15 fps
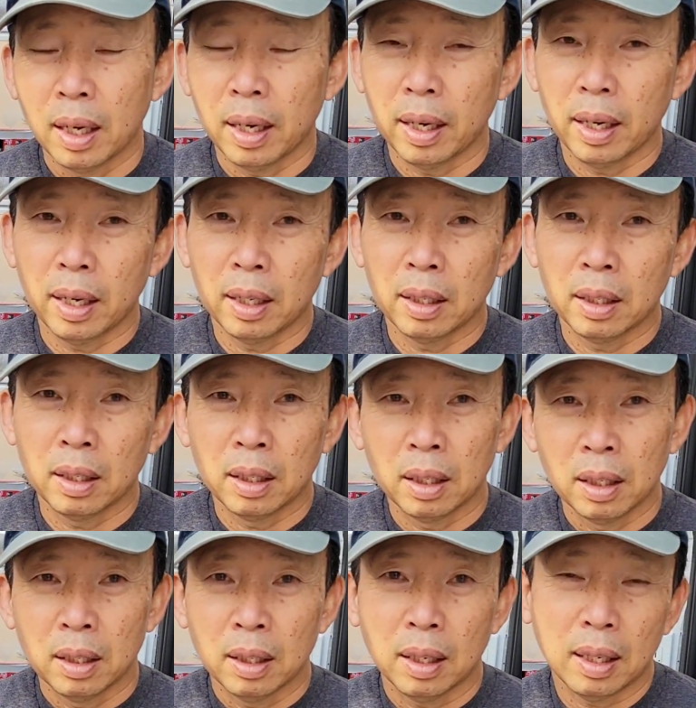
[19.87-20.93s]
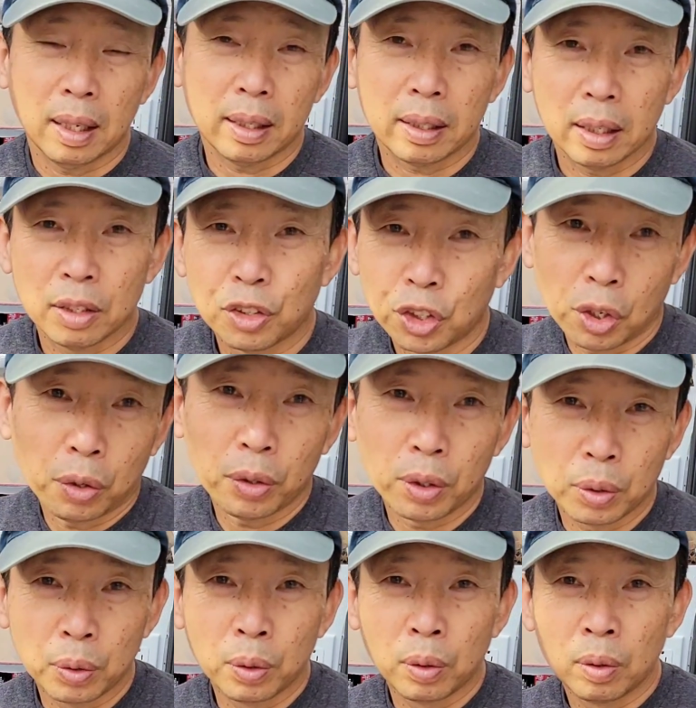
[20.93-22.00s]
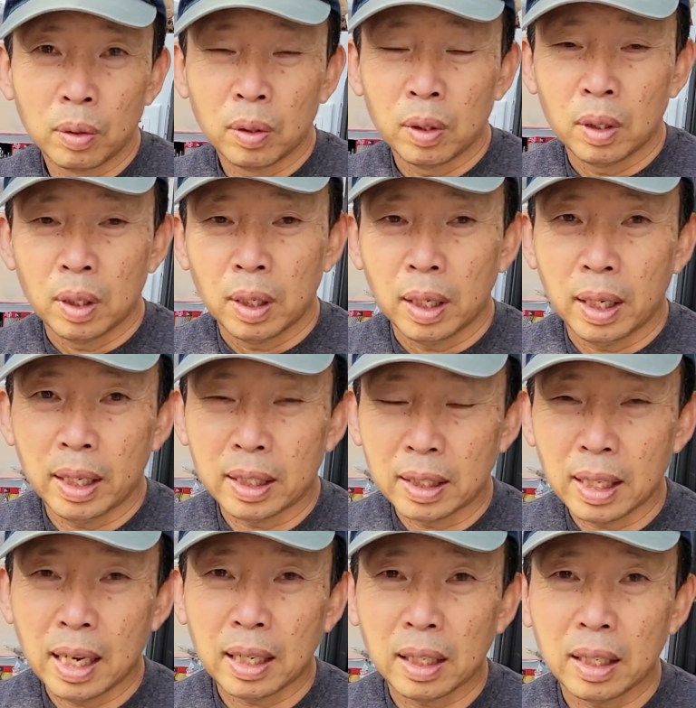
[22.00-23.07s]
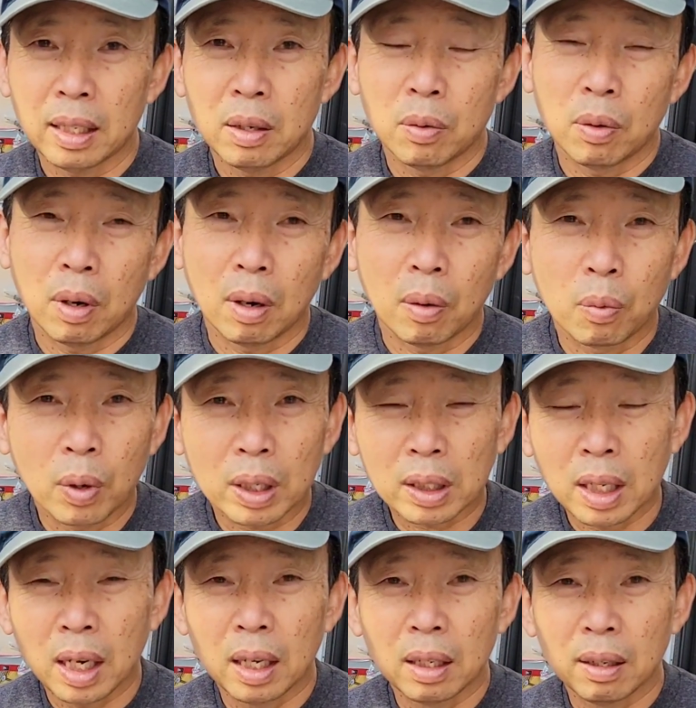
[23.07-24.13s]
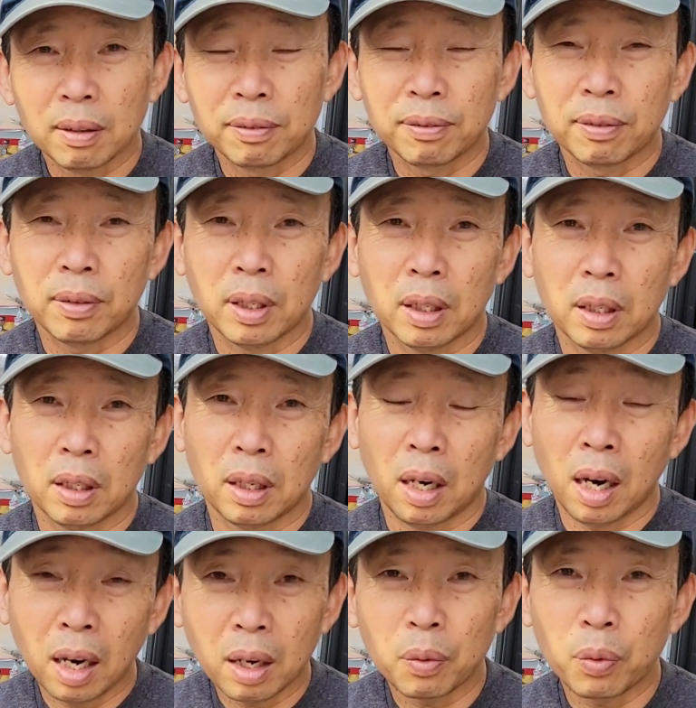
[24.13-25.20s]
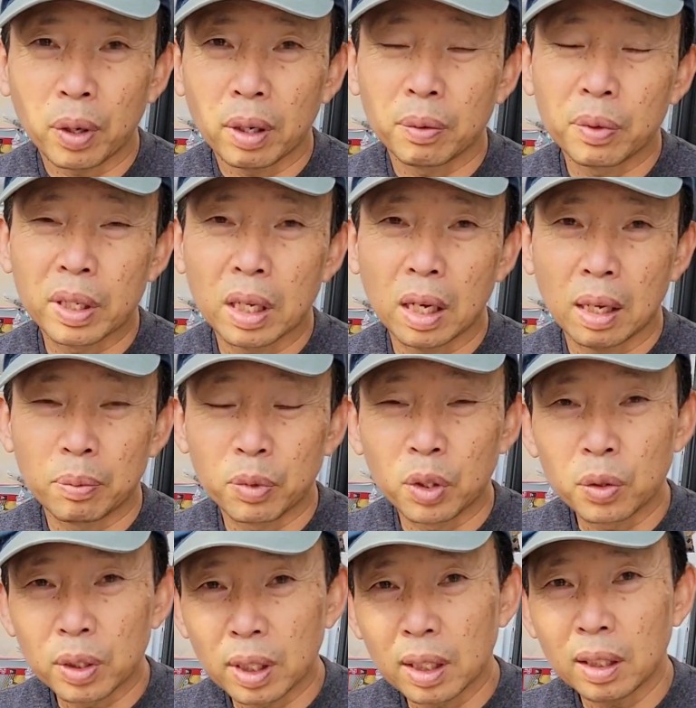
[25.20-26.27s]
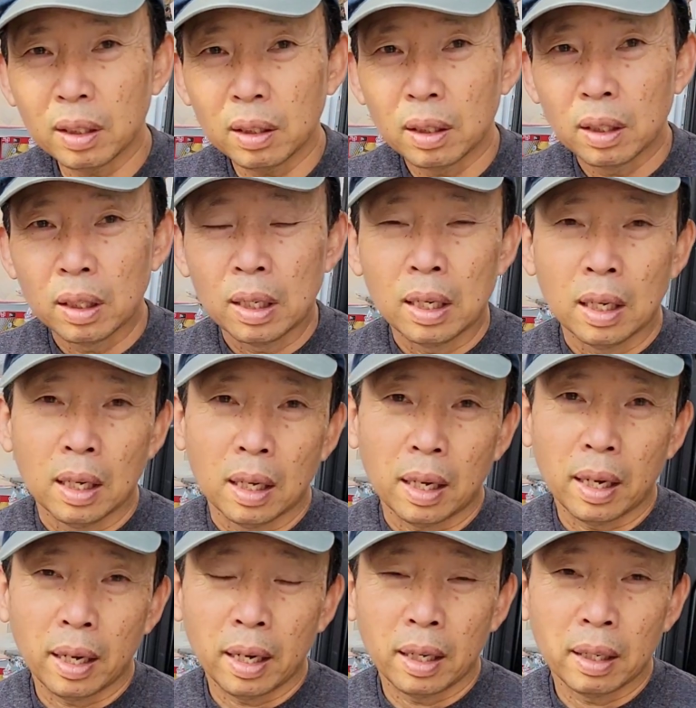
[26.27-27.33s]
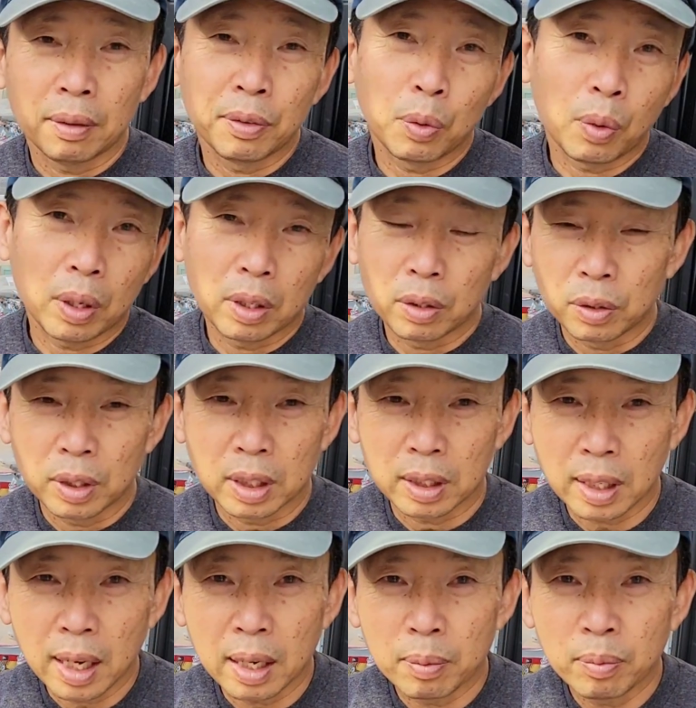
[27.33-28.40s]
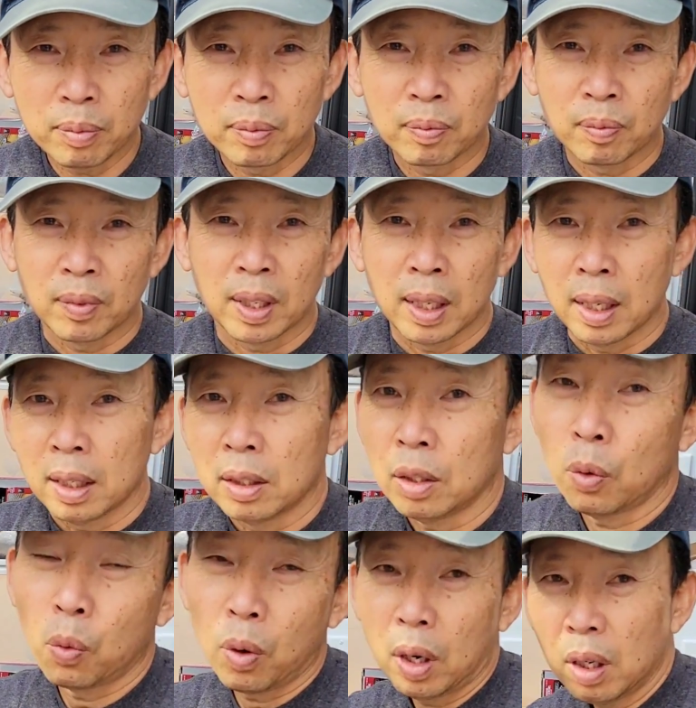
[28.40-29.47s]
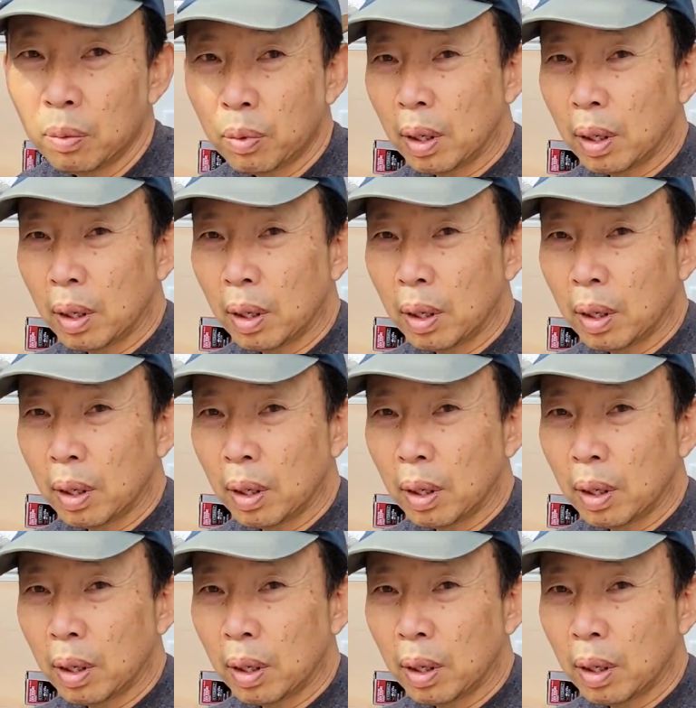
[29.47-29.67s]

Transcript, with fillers: And I can show you exactly uh, what kind of uh, hardware I'm using. And if you want to do the same. So one of